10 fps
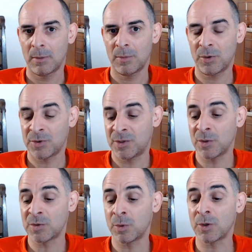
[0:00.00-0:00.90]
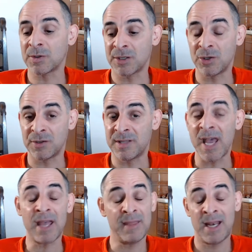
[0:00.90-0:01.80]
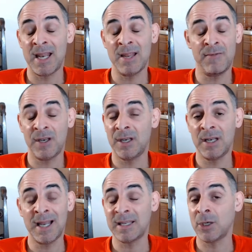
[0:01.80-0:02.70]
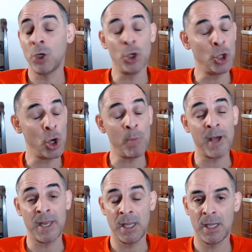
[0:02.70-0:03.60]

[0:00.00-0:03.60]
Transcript: Because those walls are just there and they're letting nobody.